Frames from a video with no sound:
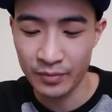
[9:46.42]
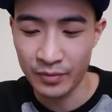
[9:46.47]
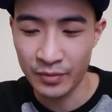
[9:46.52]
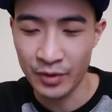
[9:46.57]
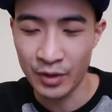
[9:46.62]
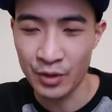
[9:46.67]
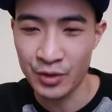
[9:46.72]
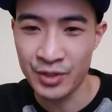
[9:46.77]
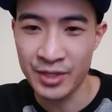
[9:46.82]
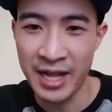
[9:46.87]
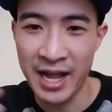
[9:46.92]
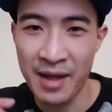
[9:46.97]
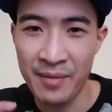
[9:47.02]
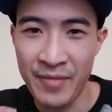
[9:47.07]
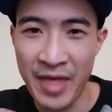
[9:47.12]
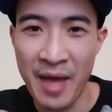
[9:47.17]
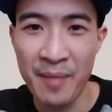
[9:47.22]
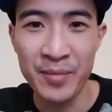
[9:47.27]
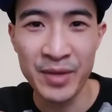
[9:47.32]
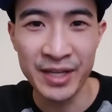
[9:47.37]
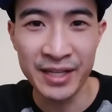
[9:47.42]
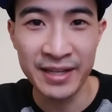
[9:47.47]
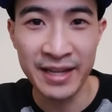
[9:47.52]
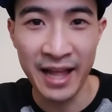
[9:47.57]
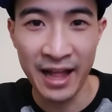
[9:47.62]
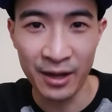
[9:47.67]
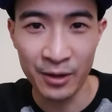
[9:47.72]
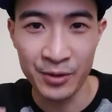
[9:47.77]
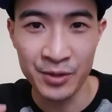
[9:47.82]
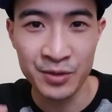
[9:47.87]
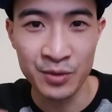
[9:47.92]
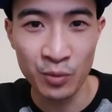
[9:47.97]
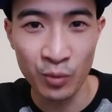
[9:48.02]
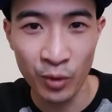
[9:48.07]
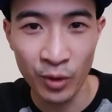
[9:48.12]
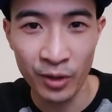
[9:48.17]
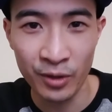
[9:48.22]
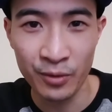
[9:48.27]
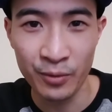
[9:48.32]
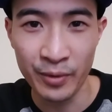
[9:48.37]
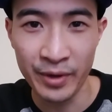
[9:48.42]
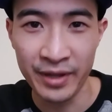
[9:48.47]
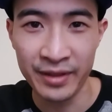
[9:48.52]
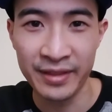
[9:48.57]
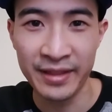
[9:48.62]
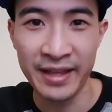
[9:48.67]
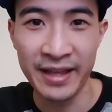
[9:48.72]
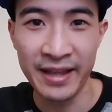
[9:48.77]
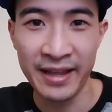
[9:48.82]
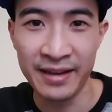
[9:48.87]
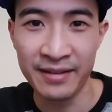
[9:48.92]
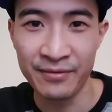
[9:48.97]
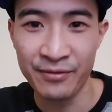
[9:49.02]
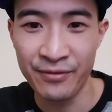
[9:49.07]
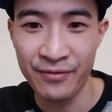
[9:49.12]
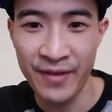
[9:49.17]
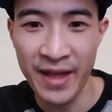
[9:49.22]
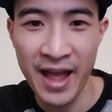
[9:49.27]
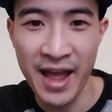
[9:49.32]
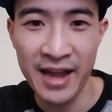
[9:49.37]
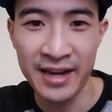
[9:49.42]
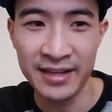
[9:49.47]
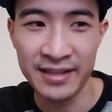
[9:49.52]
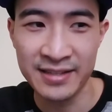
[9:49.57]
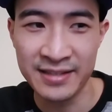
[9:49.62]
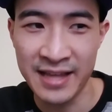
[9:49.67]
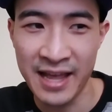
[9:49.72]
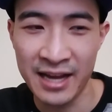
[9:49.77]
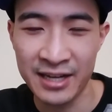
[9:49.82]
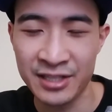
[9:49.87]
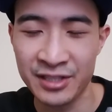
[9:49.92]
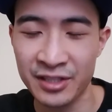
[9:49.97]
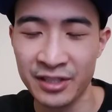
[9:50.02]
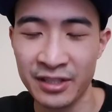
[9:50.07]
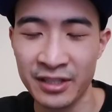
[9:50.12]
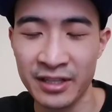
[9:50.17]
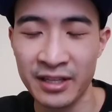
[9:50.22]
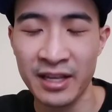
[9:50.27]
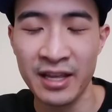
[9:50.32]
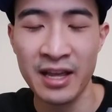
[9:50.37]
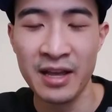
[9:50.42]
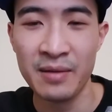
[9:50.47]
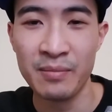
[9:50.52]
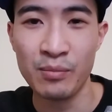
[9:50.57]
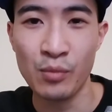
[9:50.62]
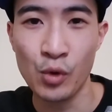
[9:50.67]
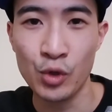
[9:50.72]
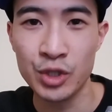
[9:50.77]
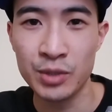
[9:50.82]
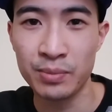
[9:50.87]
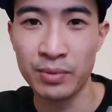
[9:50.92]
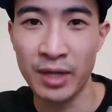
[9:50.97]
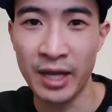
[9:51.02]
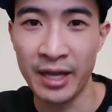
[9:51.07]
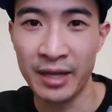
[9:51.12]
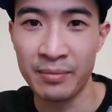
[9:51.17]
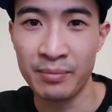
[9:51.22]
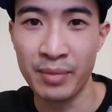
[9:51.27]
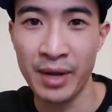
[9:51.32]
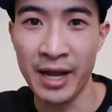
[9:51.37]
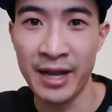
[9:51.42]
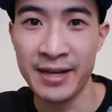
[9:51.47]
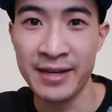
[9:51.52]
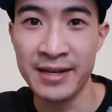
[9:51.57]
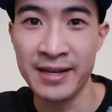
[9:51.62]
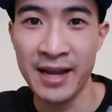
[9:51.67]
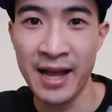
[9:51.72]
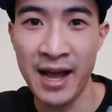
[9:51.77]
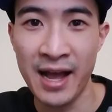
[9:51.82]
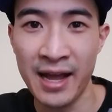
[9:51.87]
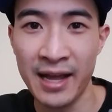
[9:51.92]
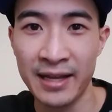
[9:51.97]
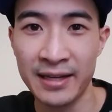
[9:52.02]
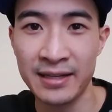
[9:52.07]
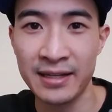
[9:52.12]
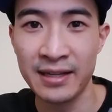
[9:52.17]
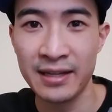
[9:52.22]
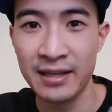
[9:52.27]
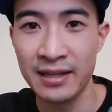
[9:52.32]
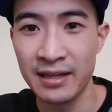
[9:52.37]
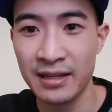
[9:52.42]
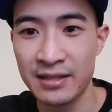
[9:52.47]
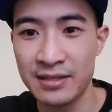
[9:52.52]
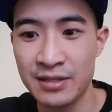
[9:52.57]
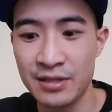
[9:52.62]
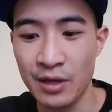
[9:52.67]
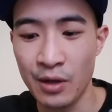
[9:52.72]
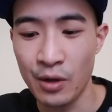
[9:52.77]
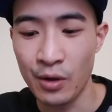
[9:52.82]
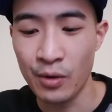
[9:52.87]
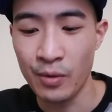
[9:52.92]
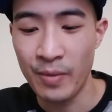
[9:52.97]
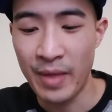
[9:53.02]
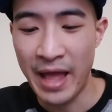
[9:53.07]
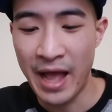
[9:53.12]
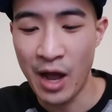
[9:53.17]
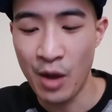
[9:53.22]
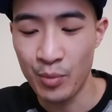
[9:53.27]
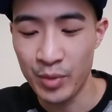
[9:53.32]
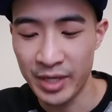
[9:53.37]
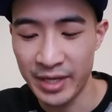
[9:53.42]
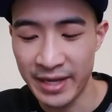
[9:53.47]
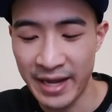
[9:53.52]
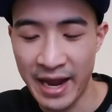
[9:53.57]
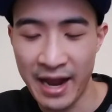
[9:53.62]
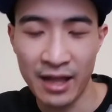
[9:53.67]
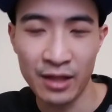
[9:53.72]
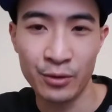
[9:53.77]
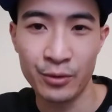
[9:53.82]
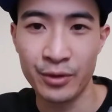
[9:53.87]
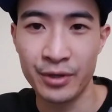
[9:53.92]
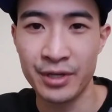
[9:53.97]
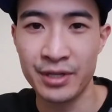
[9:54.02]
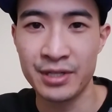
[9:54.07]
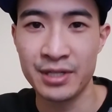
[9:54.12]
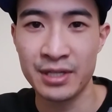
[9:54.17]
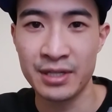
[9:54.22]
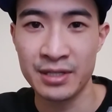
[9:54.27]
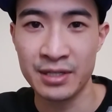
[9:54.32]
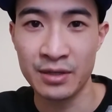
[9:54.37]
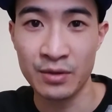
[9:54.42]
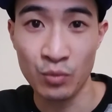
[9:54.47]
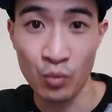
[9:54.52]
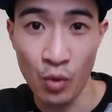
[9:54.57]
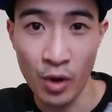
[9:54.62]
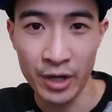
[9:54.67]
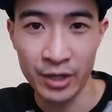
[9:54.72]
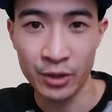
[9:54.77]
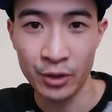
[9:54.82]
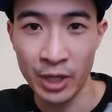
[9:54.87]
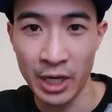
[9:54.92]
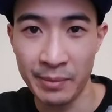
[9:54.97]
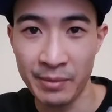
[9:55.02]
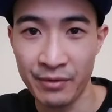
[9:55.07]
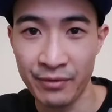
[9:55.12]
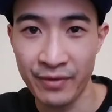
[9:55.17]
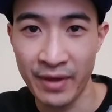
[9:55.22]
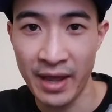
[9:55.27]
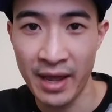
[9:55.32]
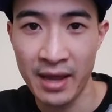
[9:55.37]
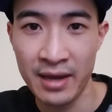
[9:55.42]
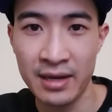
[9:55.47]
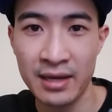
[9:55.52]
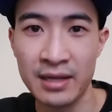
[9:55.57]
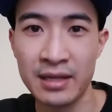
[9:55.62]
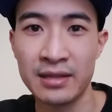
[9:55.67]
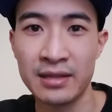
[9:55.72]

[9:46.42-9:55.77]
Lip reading: there's not that many calories to work with, and fat is actually multiplied by 9. So how many calories is in 1 gram of fat?